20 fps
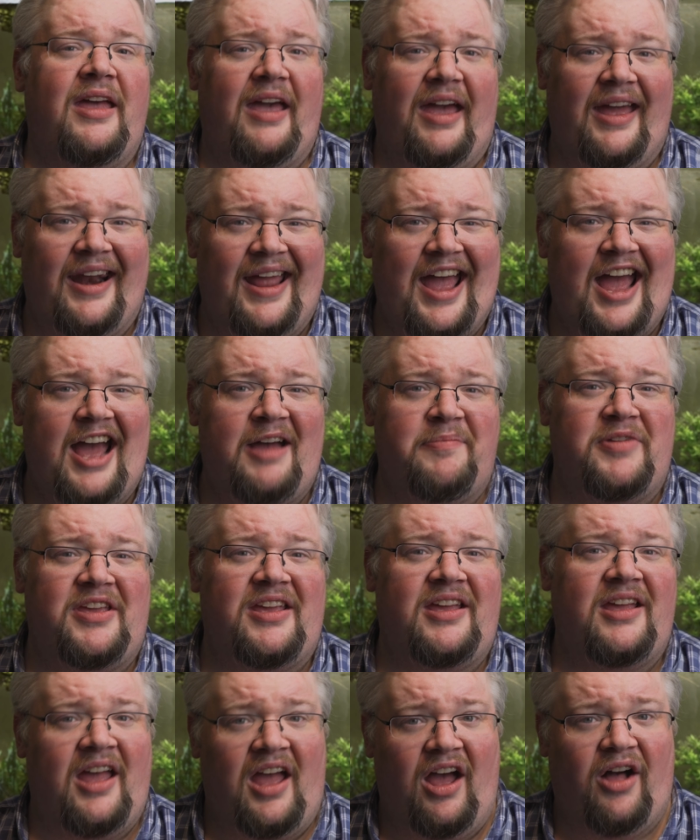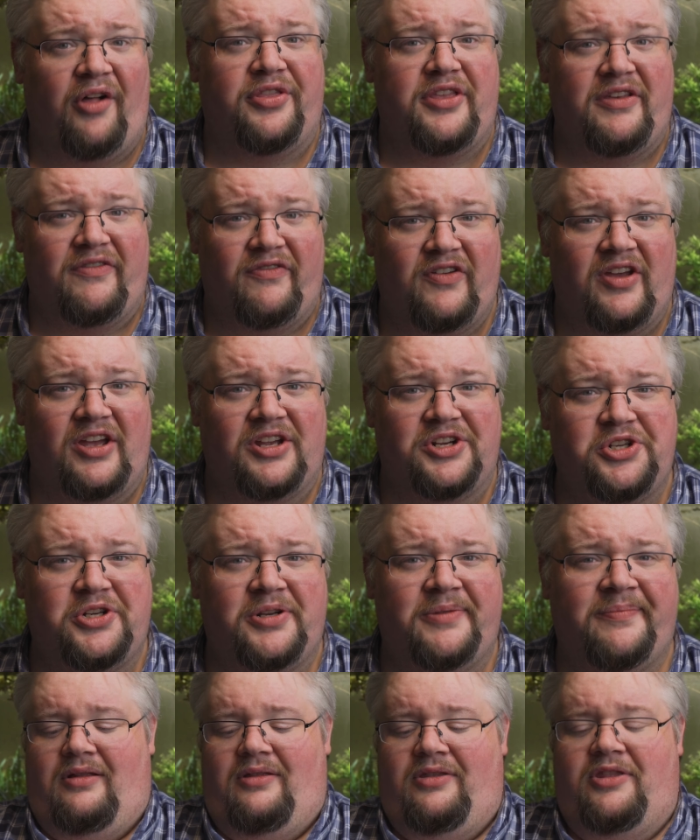and a happy, healthy
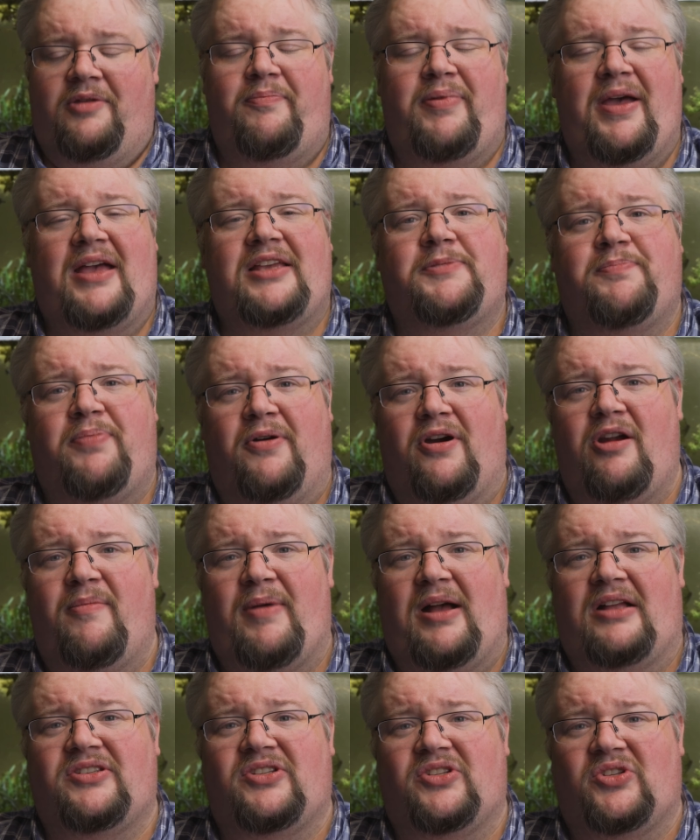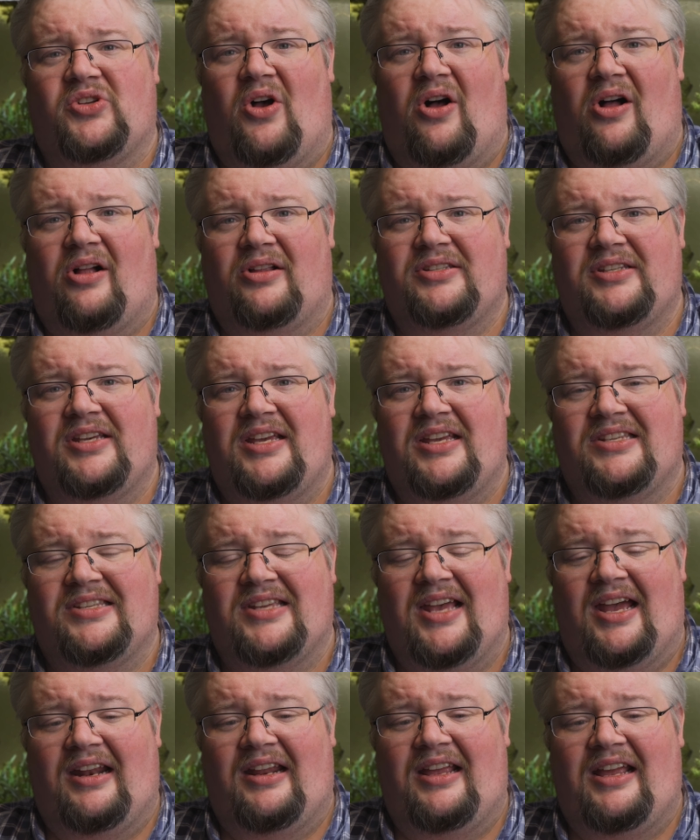fish. The best part about salt is
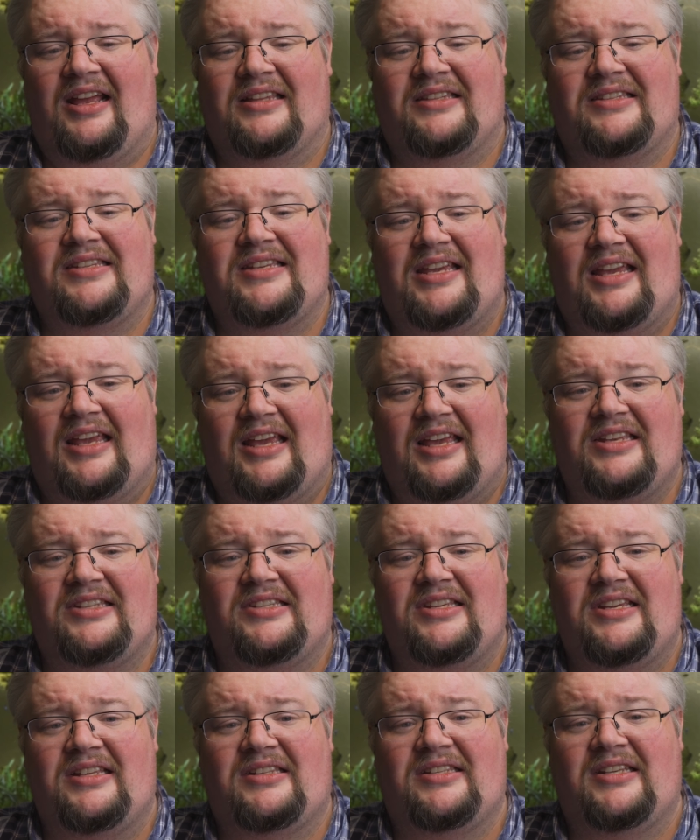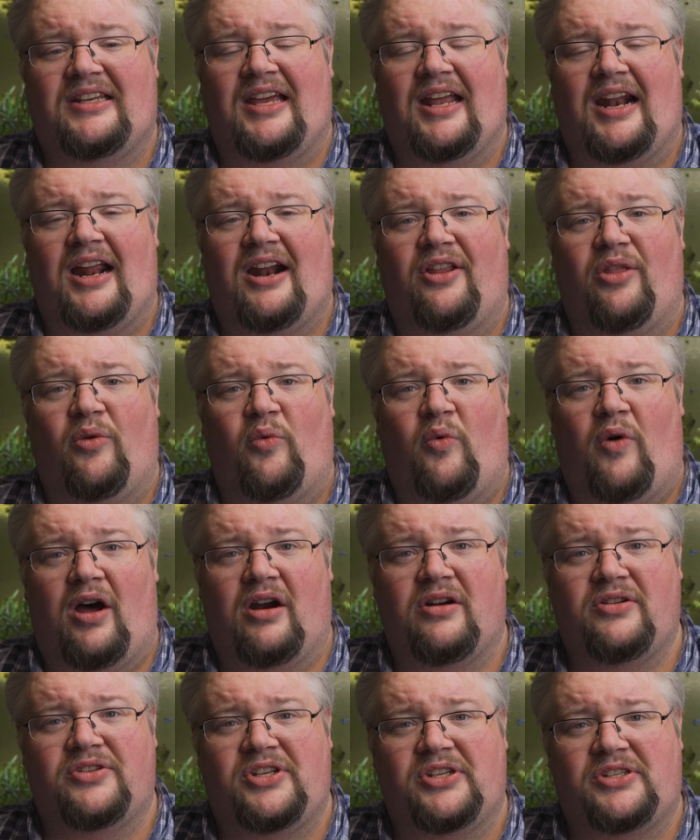that it's easy to get out of the
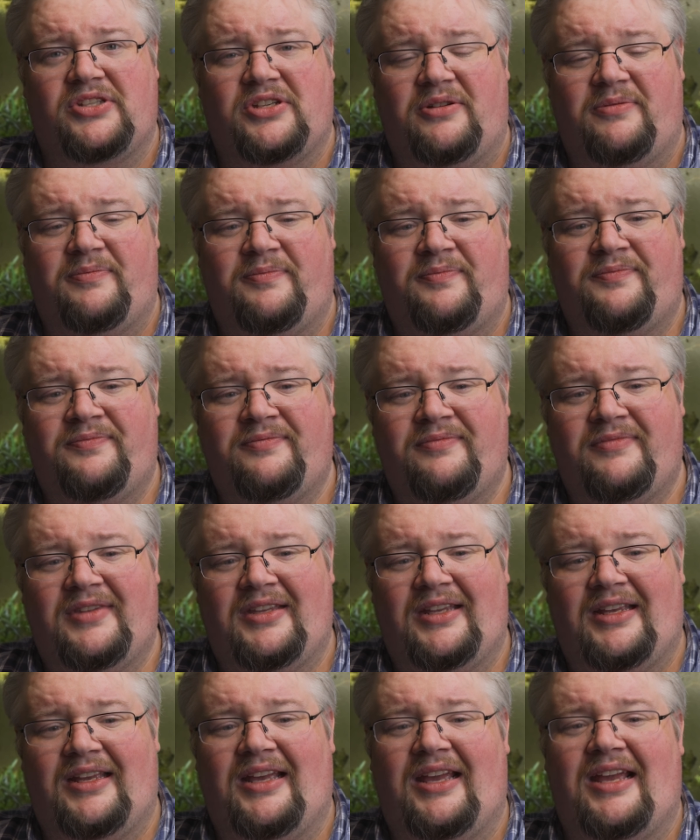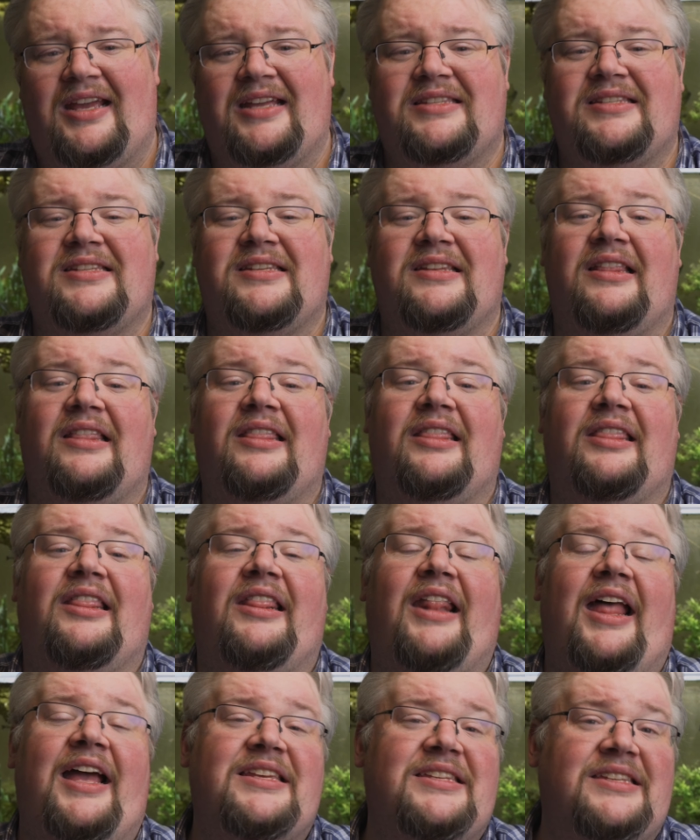water system. It's
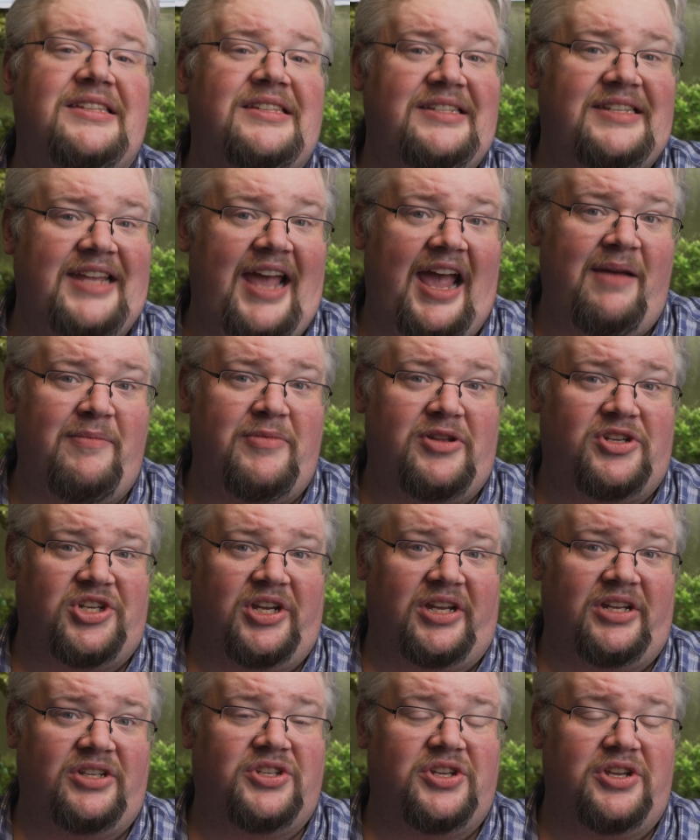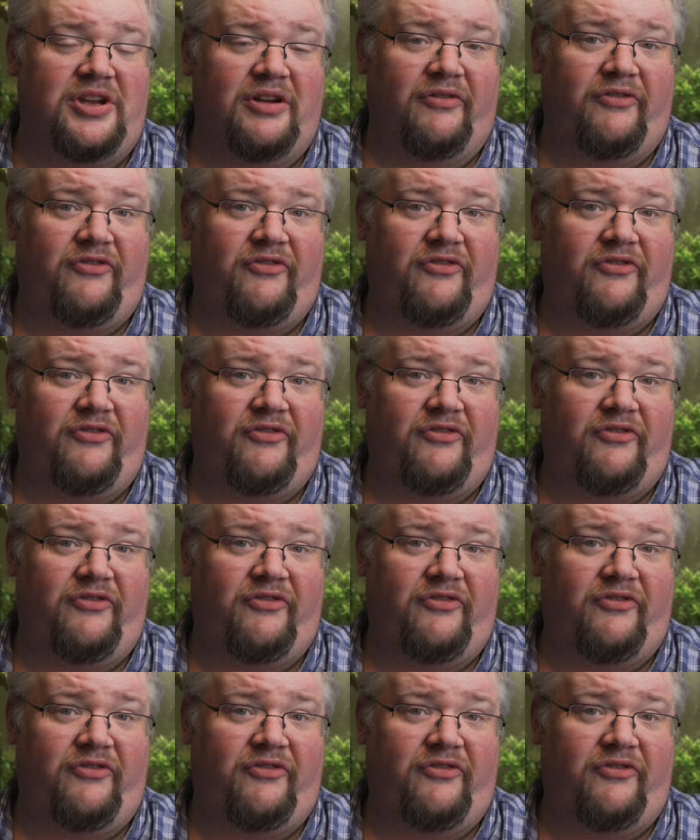less damaging to your